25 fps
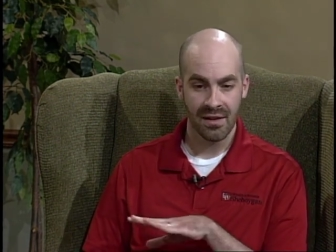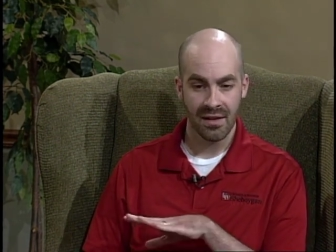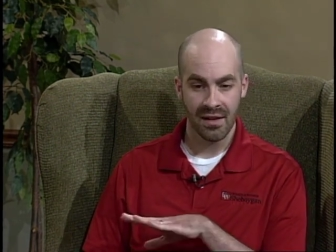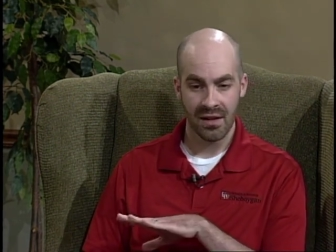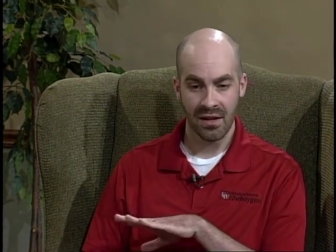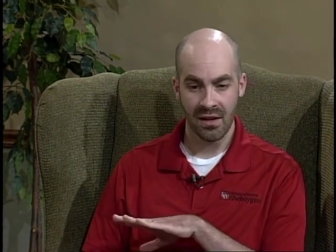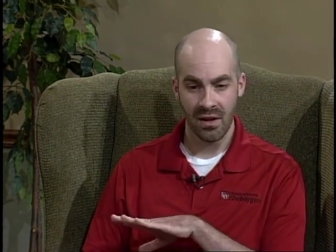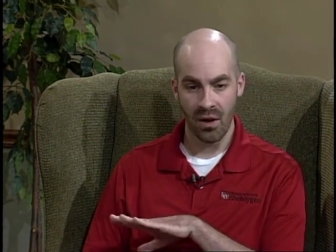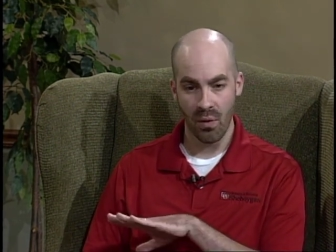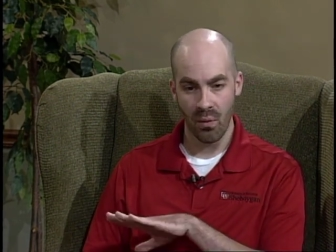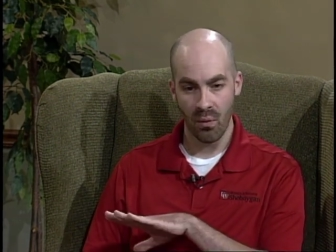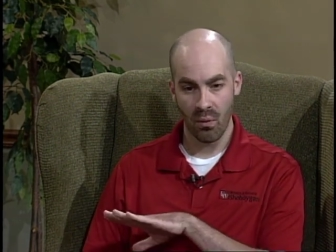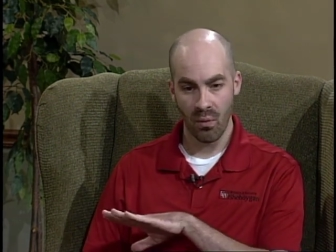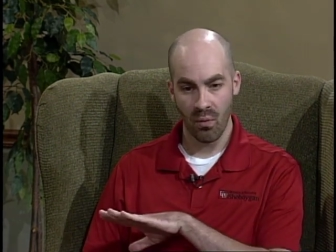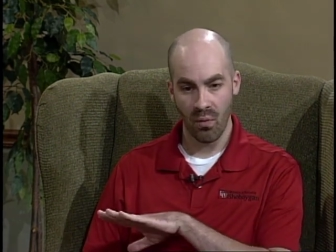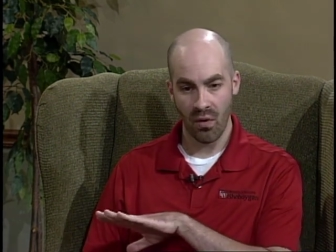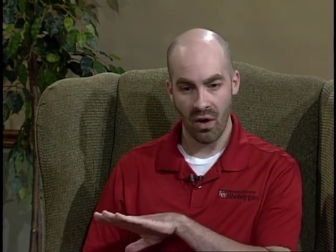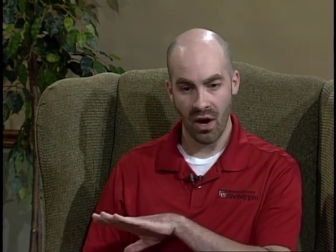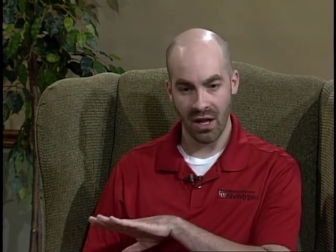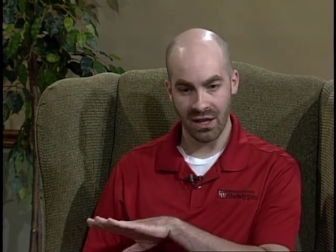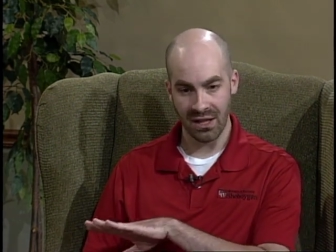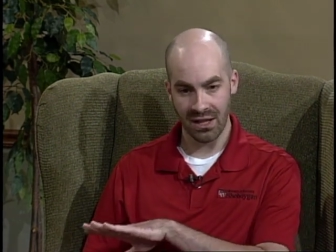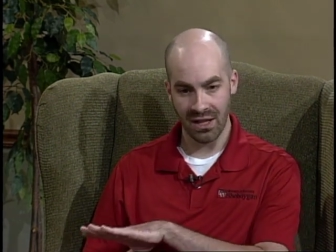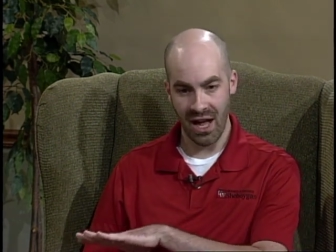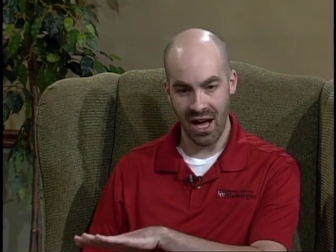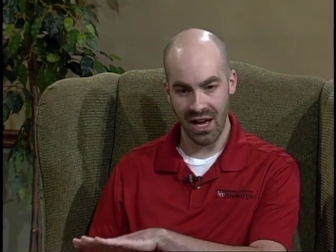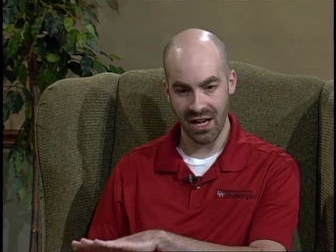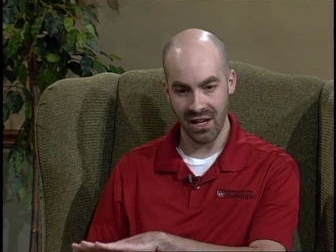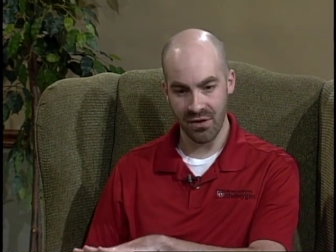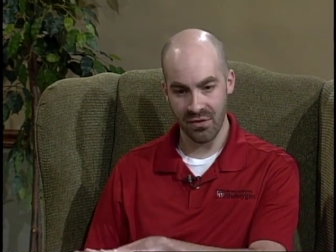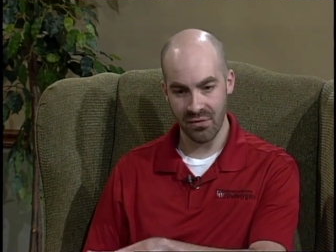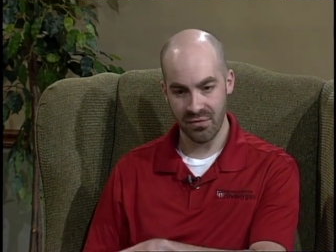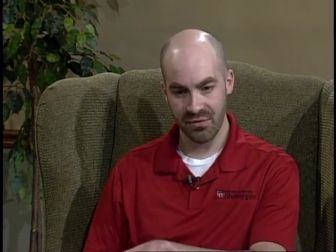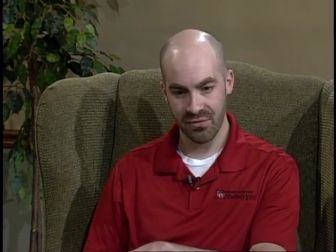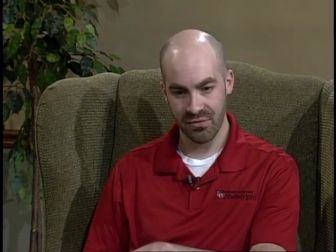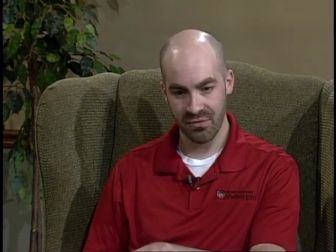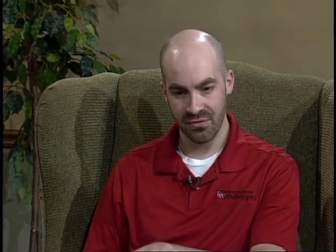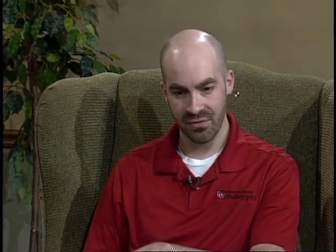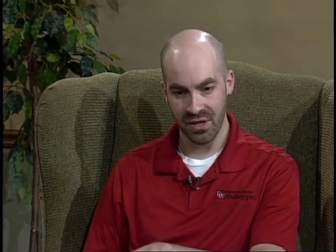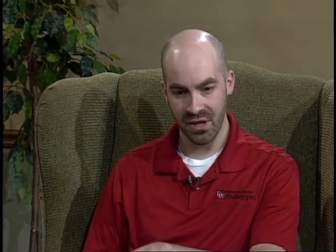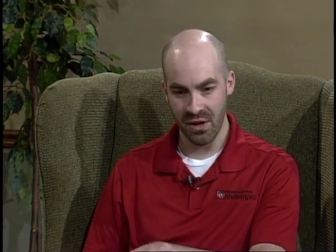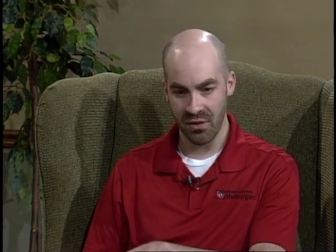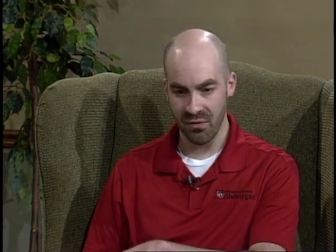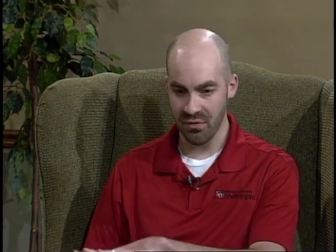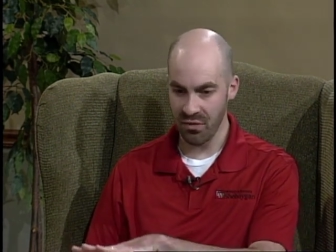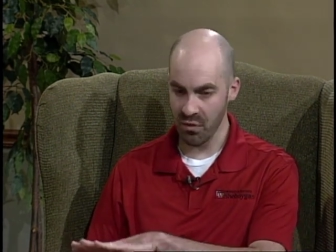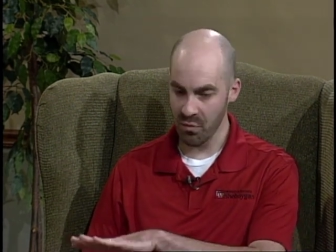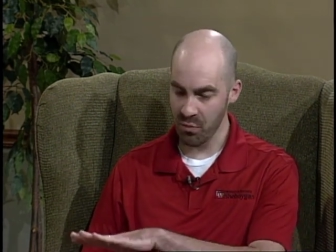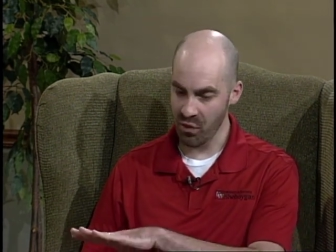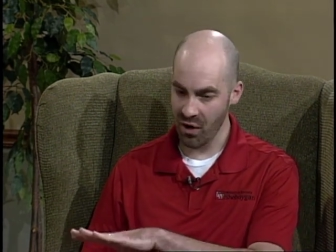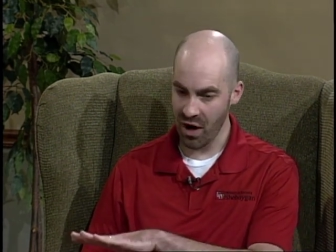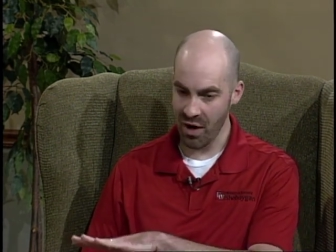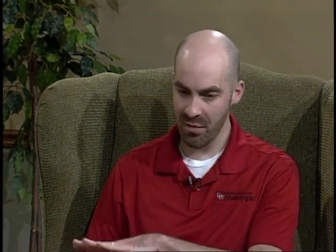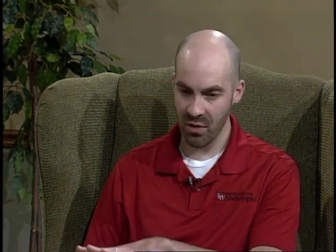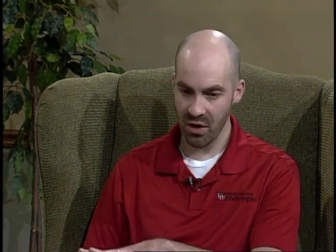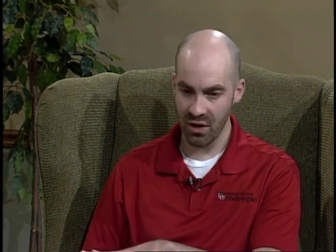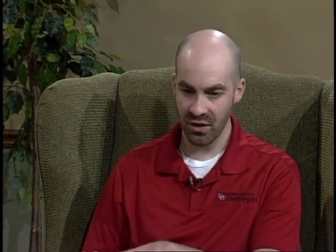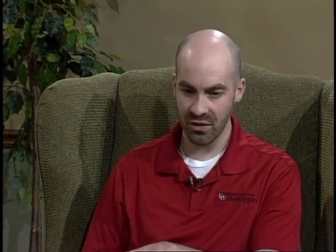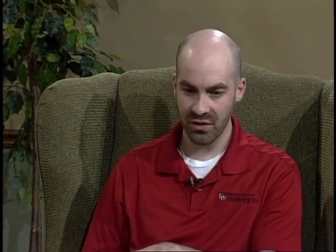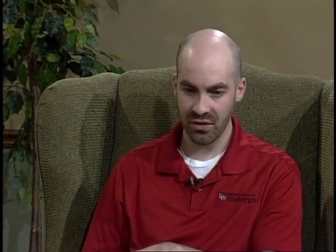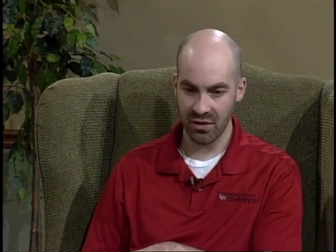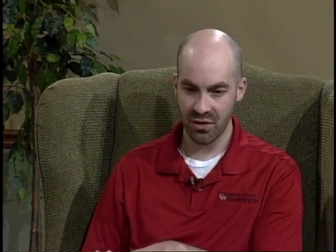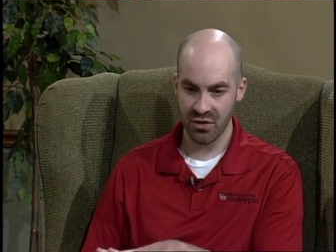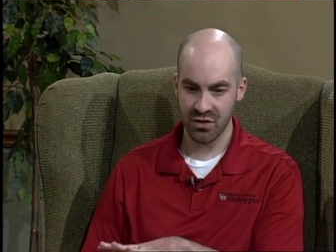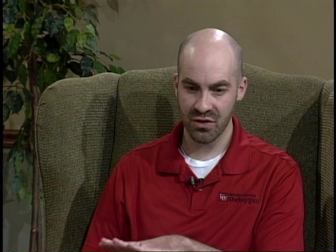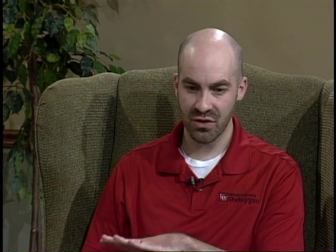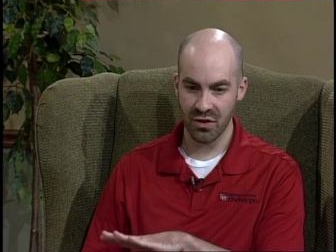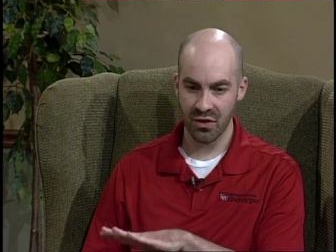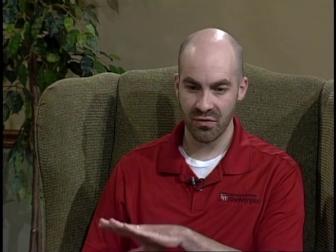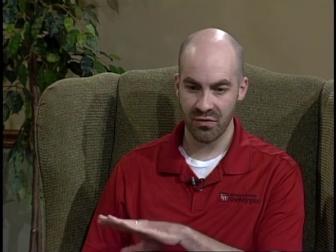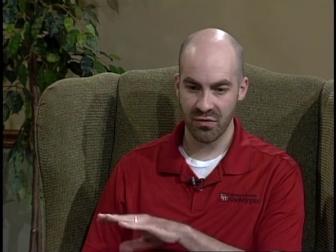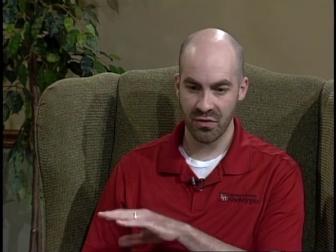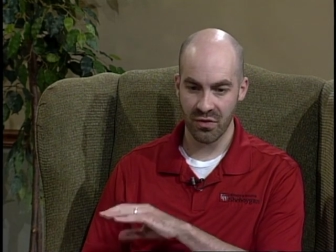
you know, a lot of, you know, for primary literature,